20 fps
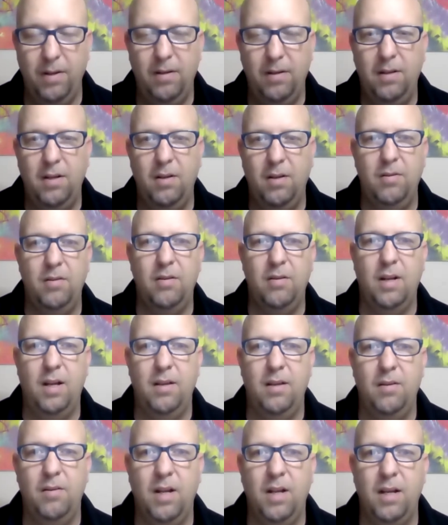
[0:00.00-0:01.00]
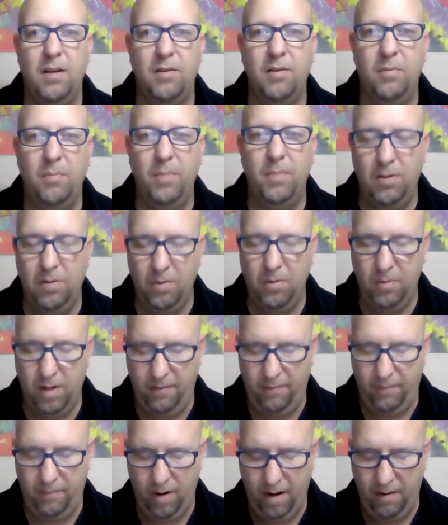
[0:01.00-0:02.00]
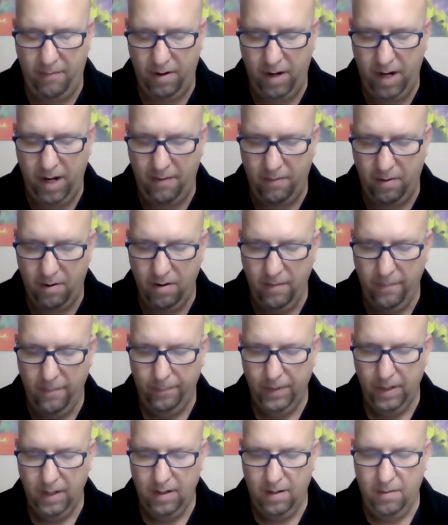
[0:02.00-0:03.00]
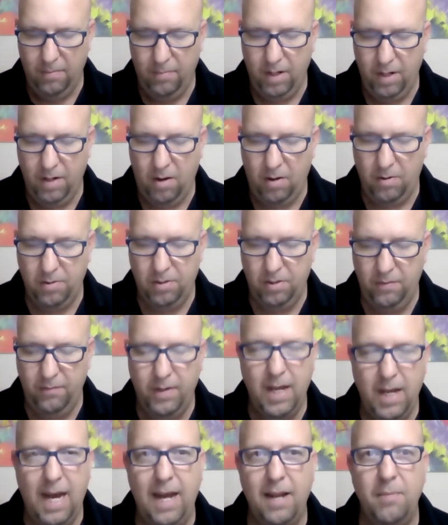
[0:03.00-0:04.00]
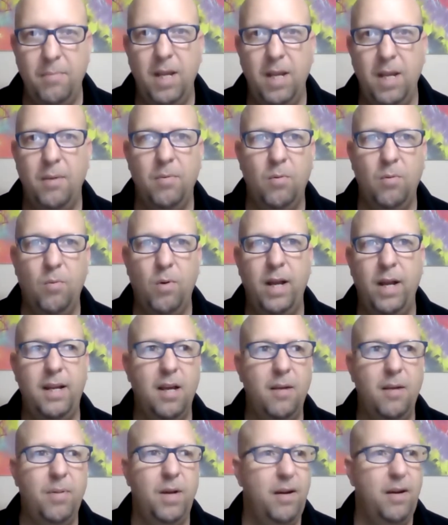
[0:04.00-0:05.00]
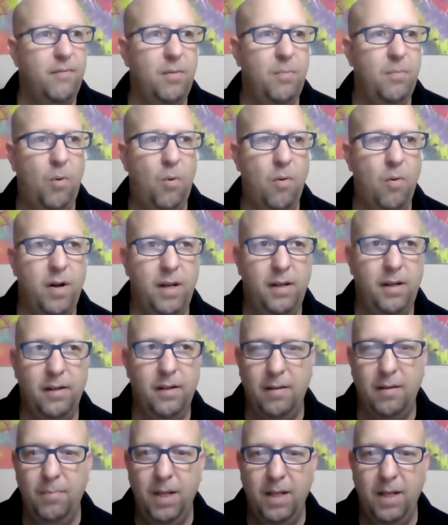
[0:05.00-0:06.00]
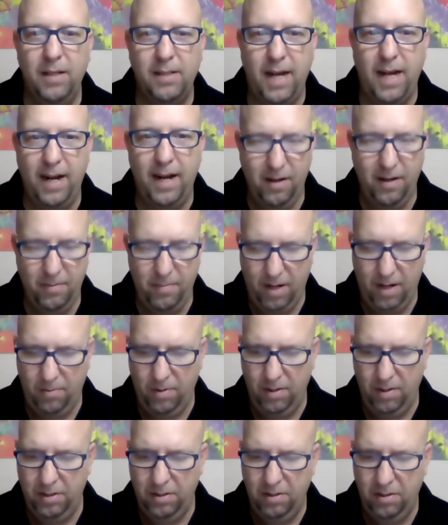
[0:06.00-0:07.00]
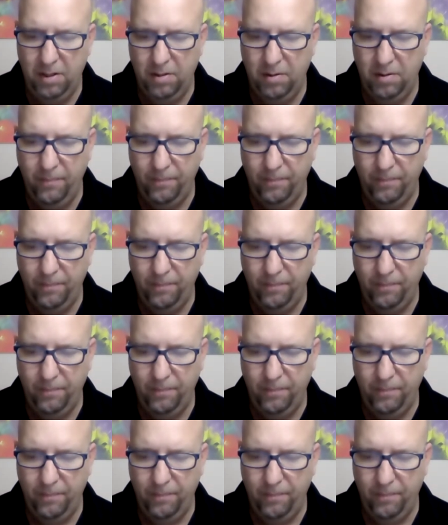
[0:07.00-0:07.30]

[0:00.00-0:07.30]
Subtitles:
You know, you're not going to be doing it forever and ever, because you've got to be able to wake up every morning and be excited about what you do.